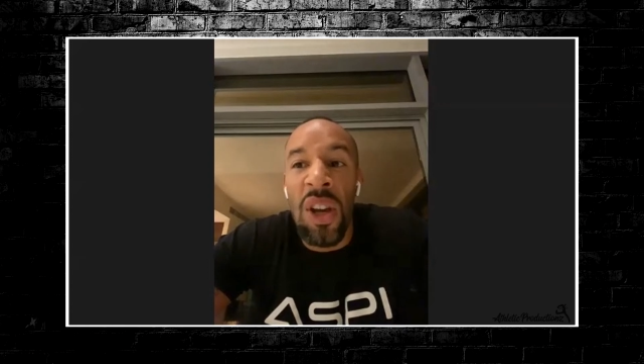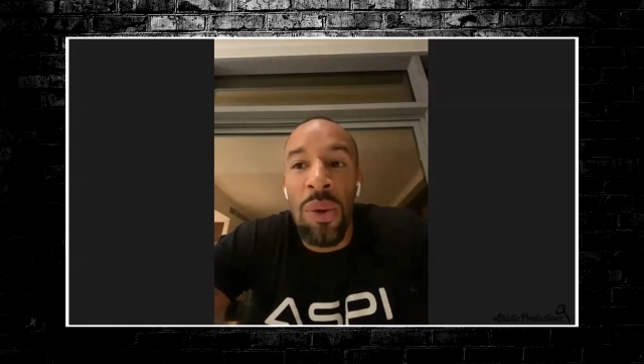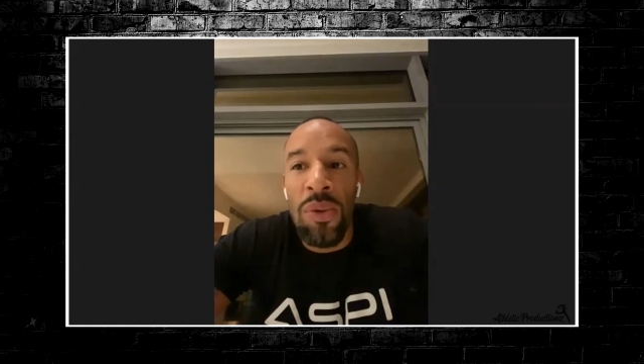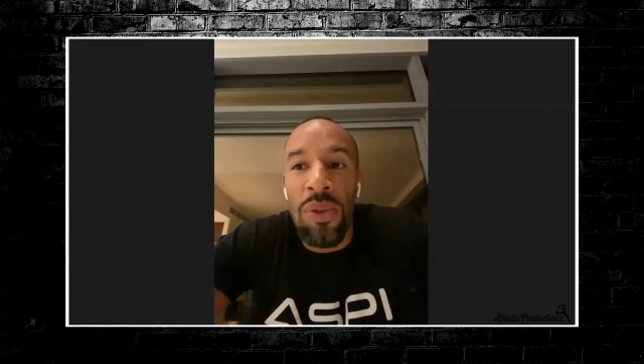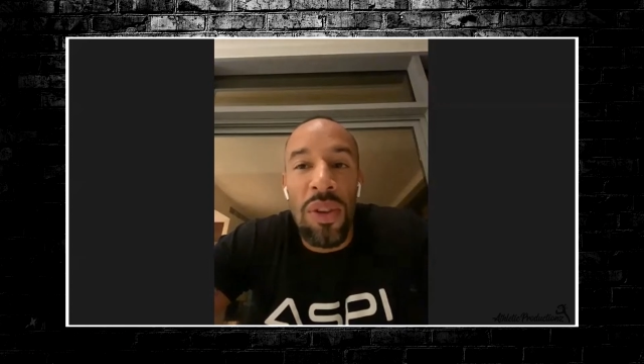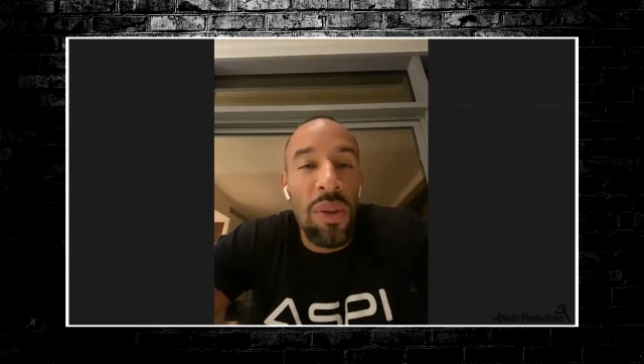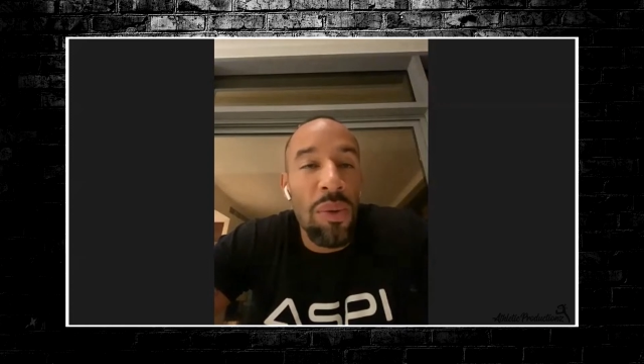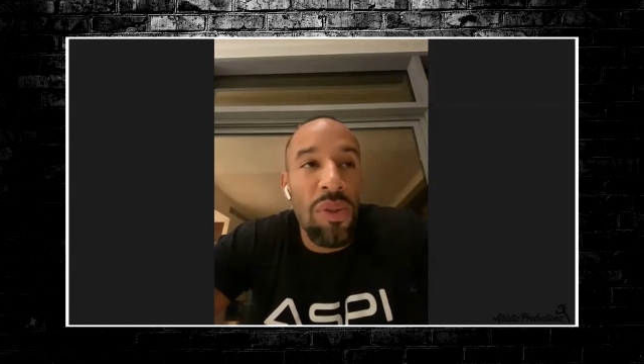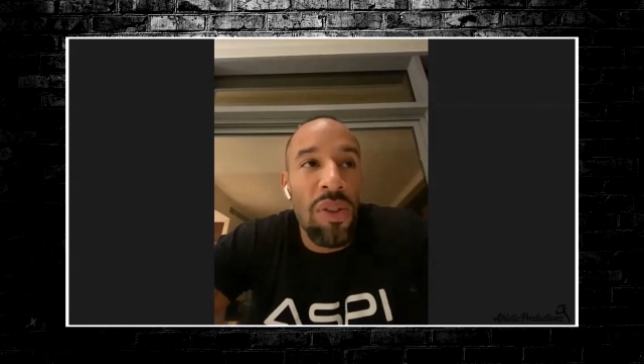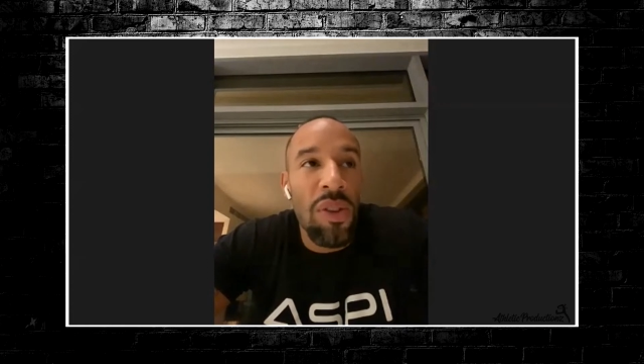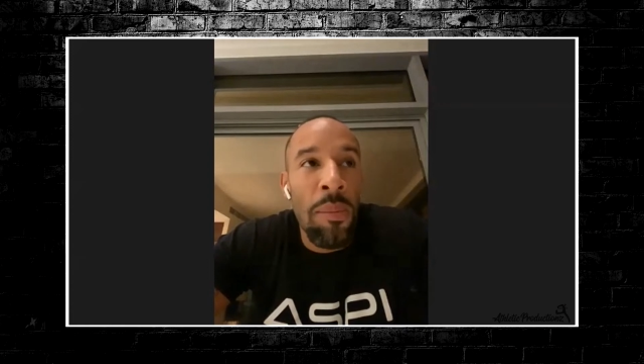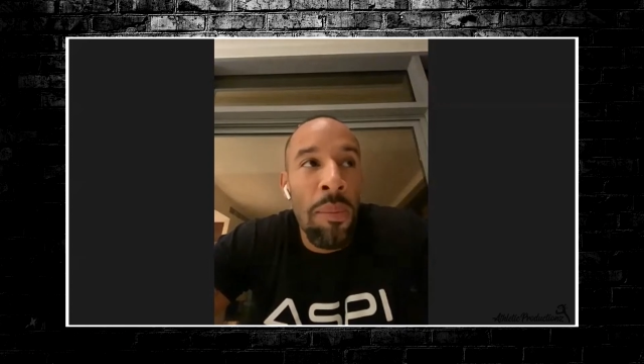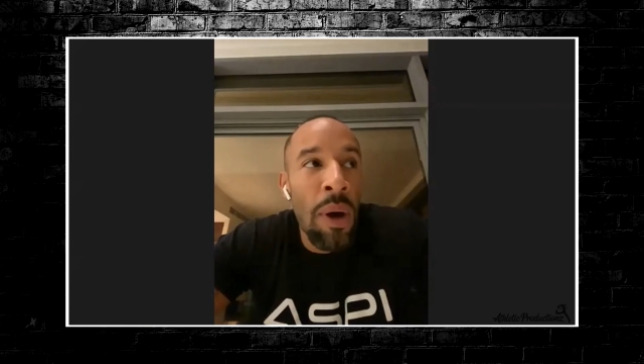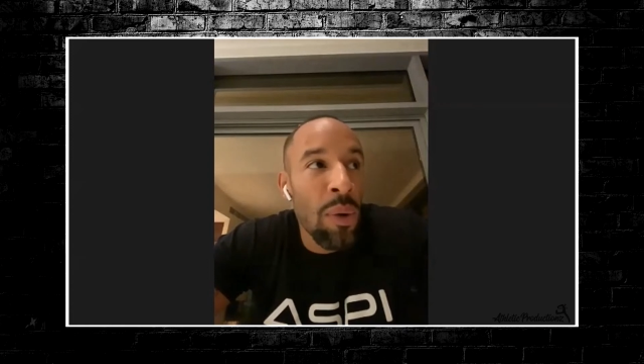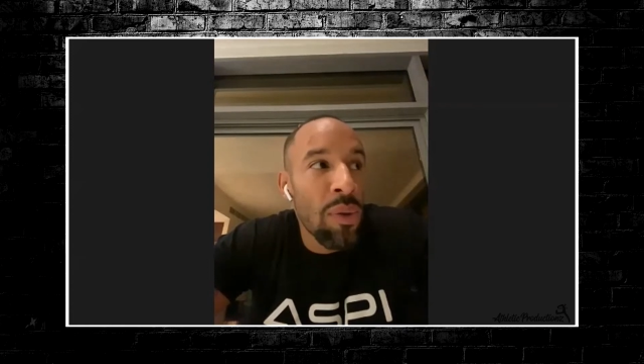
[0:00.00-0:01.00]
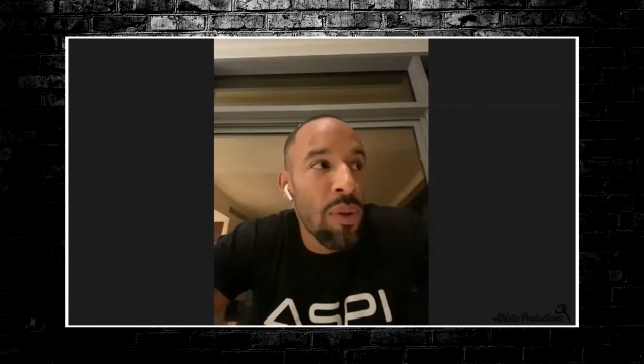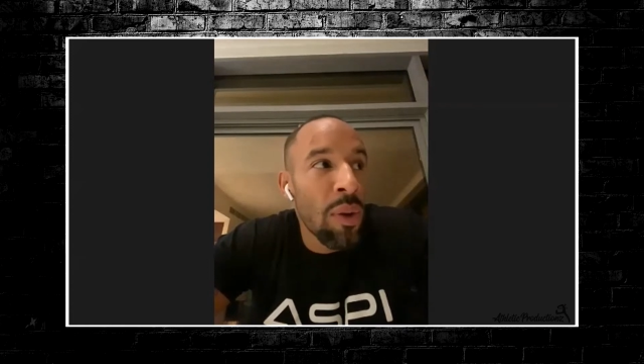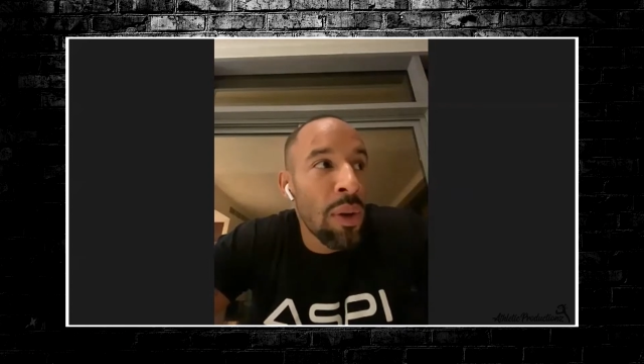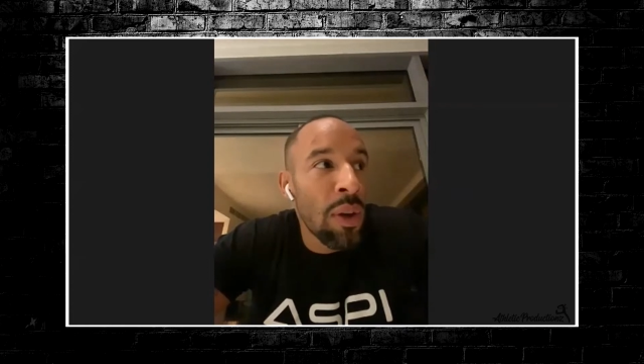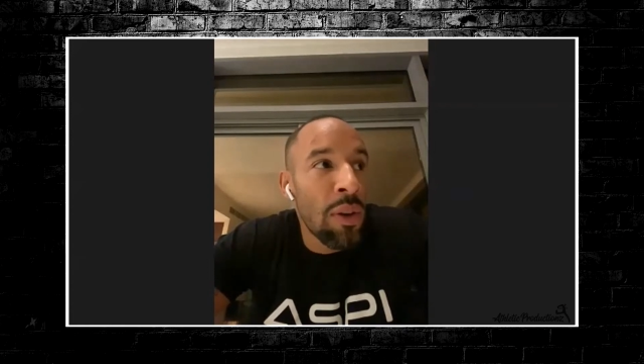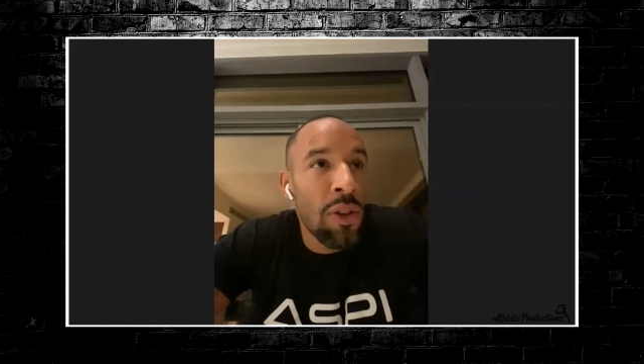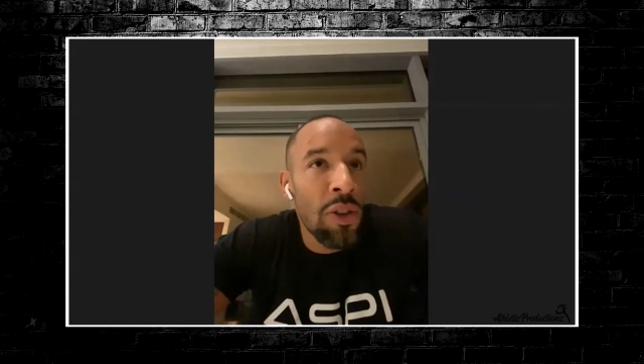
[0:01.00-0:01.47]
It was just a
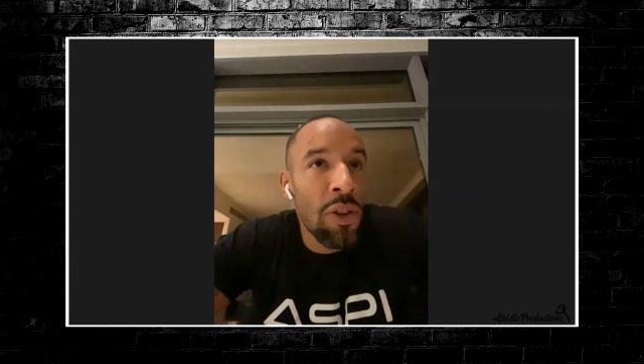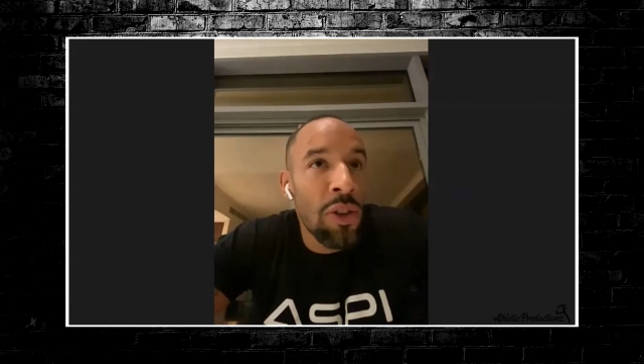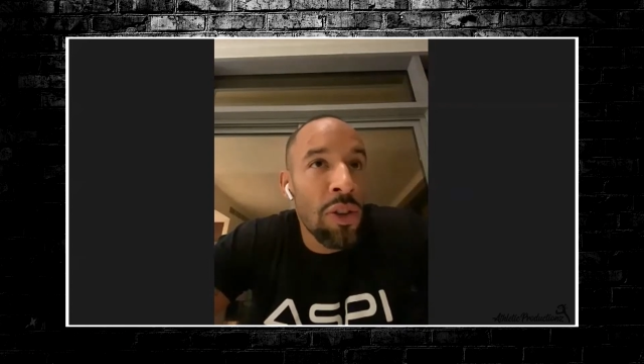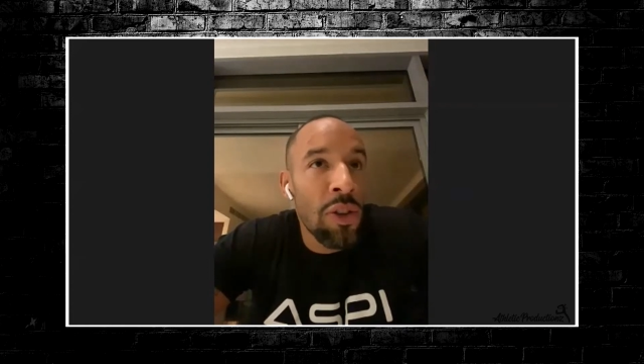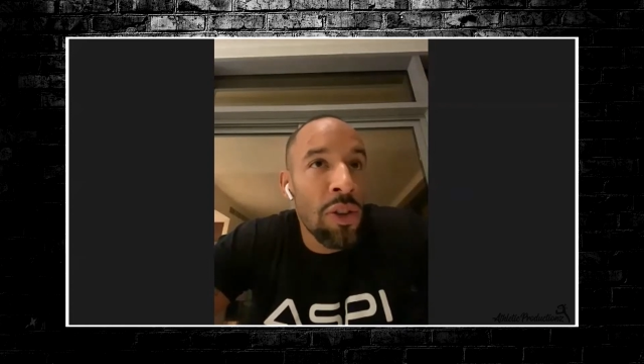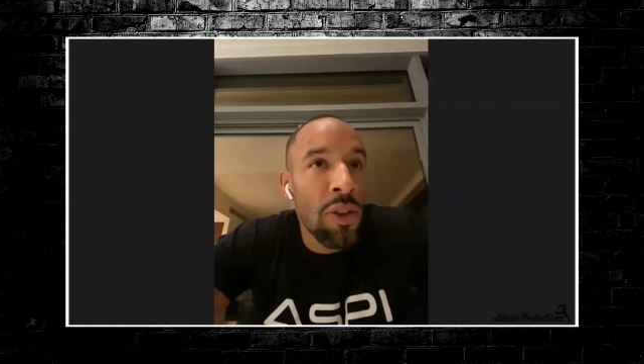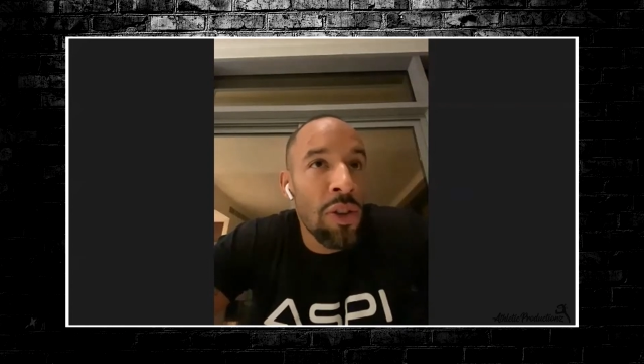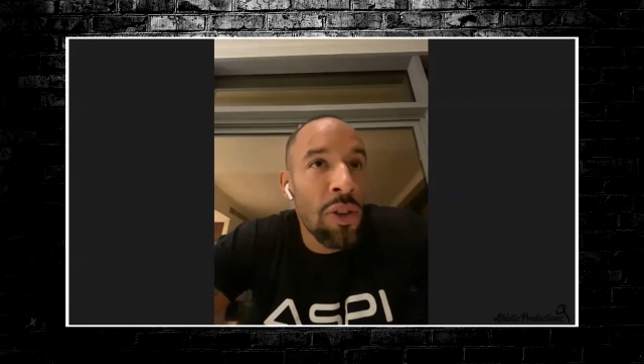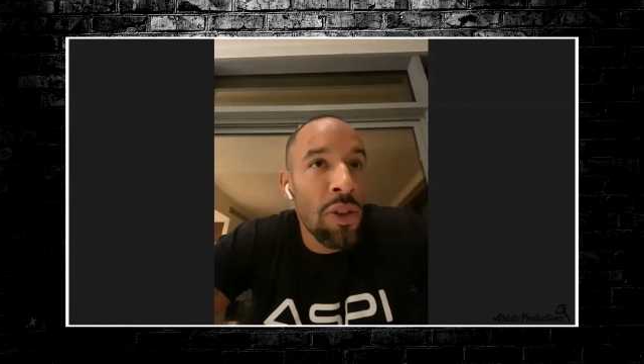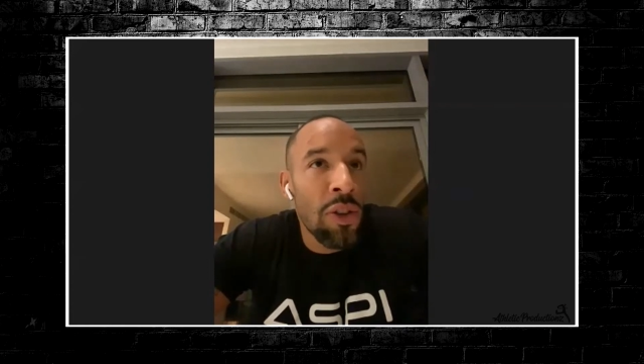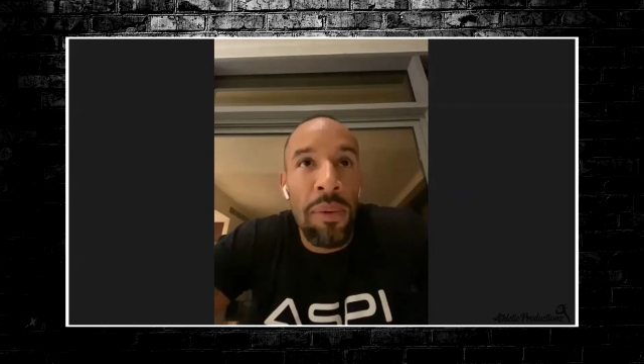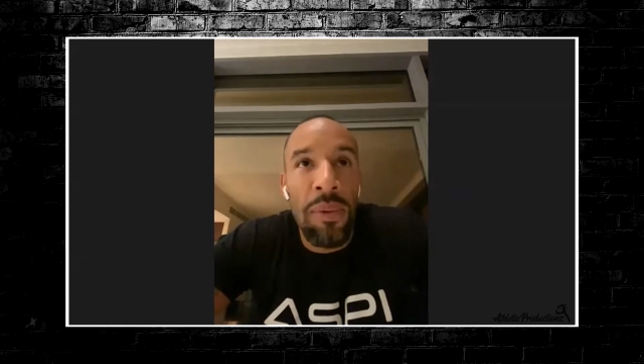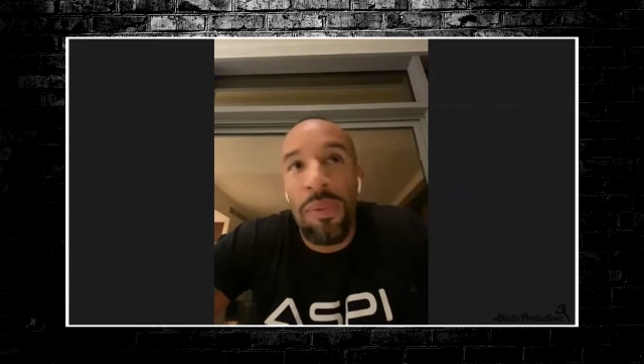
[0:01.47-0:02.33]
milestone in the journey coming back.